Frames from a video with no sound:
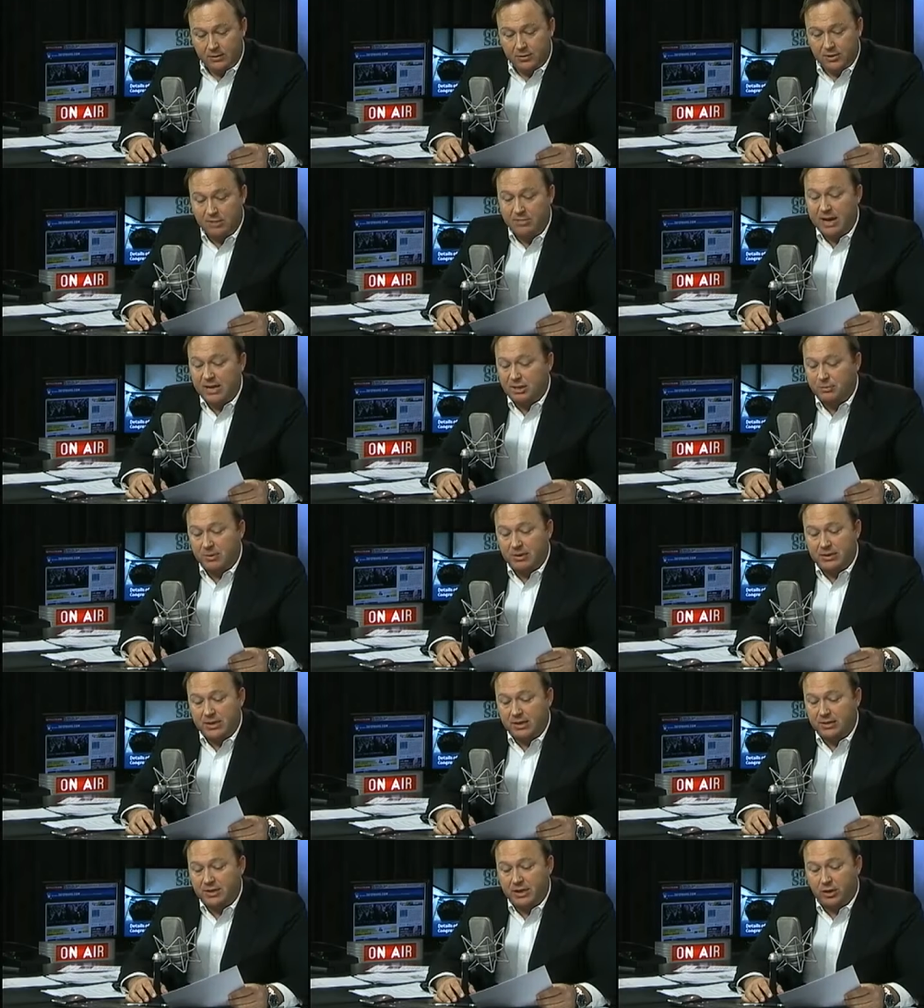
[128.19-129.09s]
Some
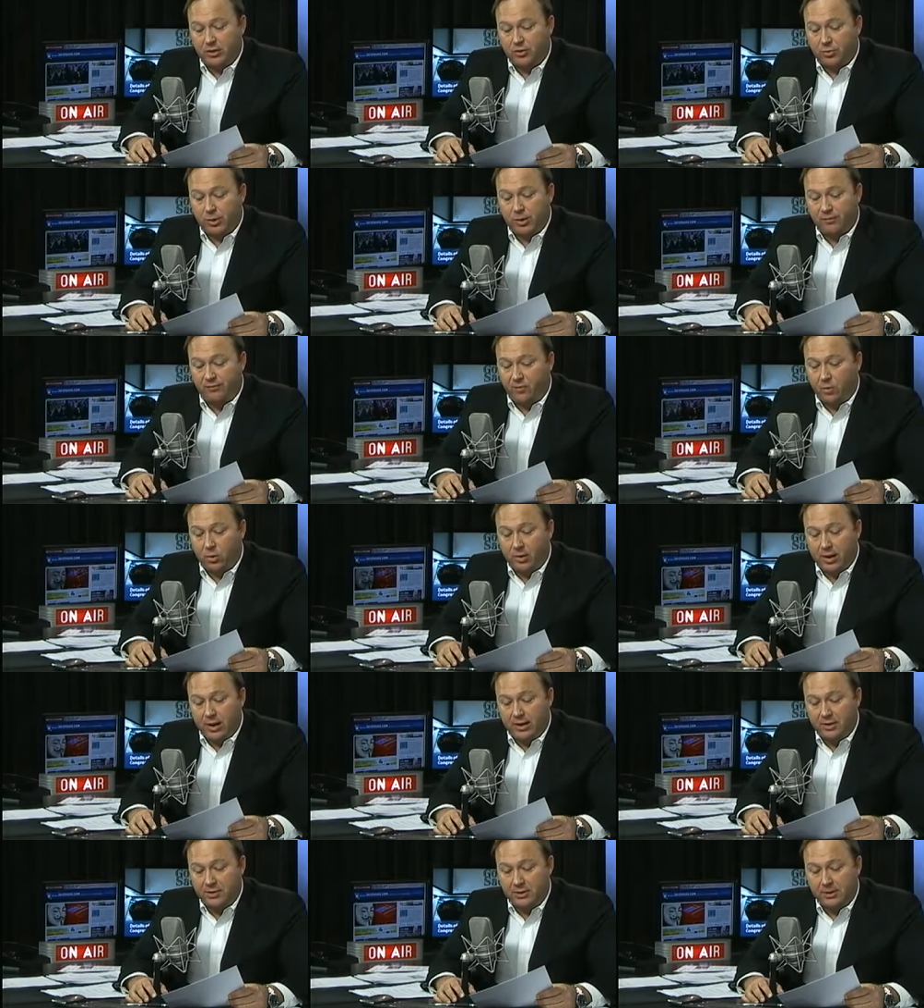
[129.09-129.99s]
estimates I see are 3 to 4
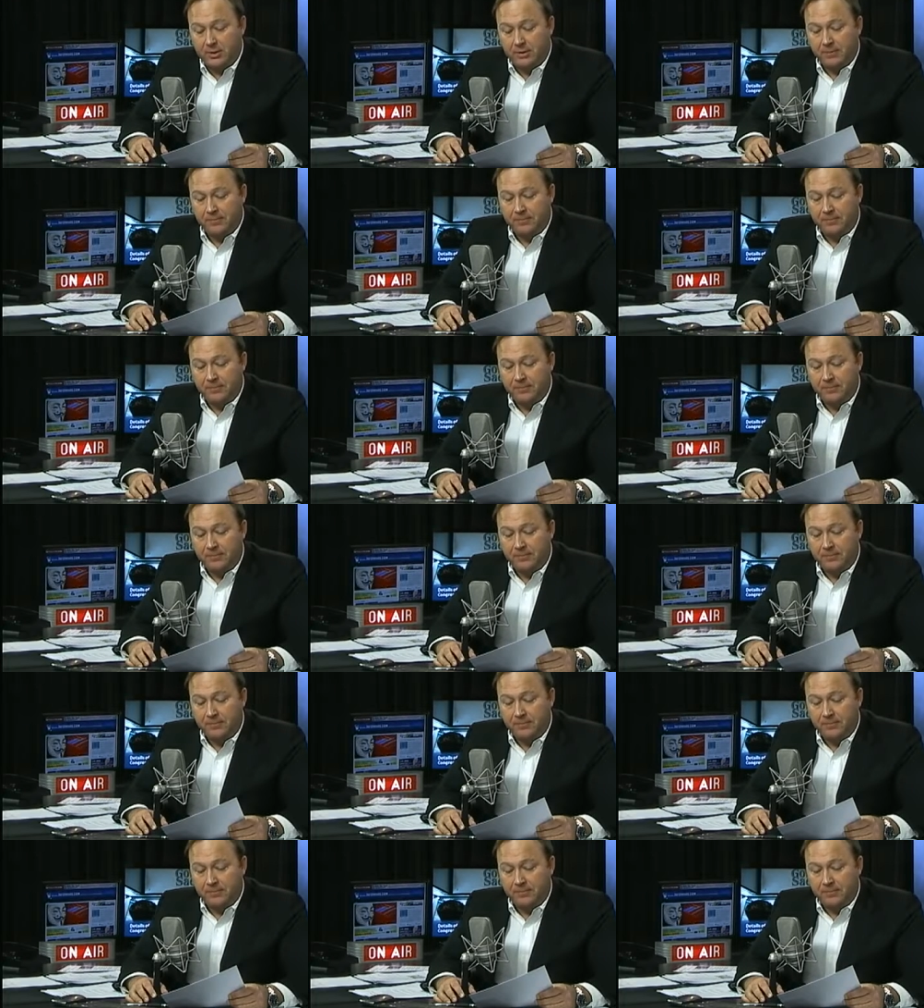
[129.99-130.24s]
days.